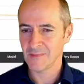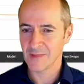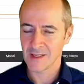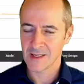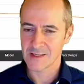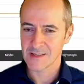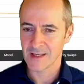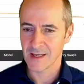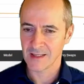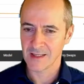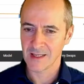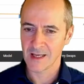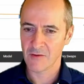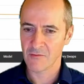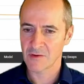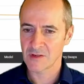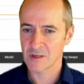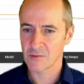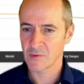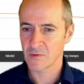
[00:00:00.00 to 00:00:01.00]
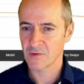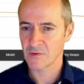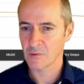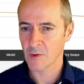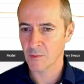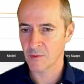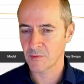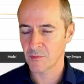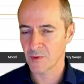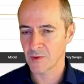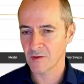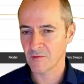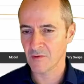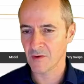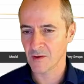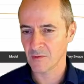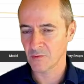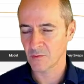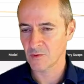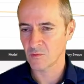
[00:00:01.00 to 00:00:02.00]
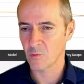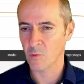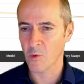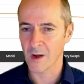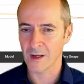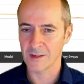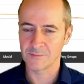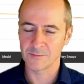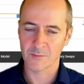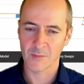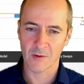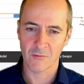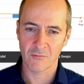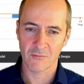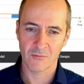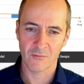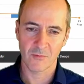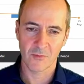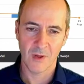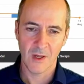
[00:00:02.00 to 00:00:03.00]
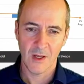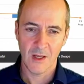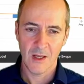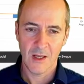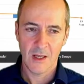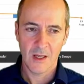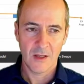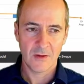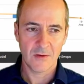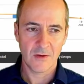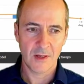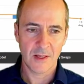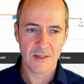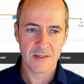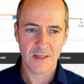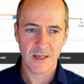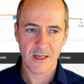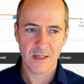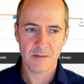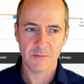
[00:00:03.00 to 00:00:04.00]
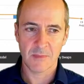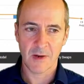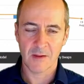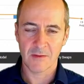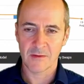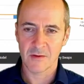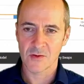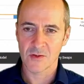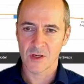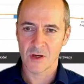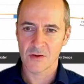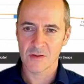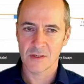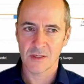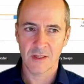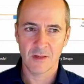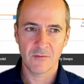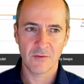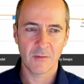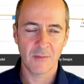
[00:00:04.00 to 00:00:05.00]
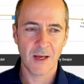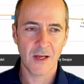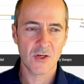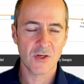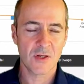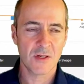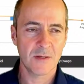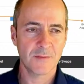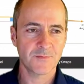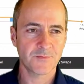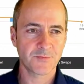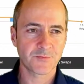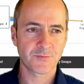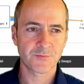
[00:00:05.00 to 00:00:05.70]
And they're saying the average number of swaps per device was 1. So you can see each month it shows the information.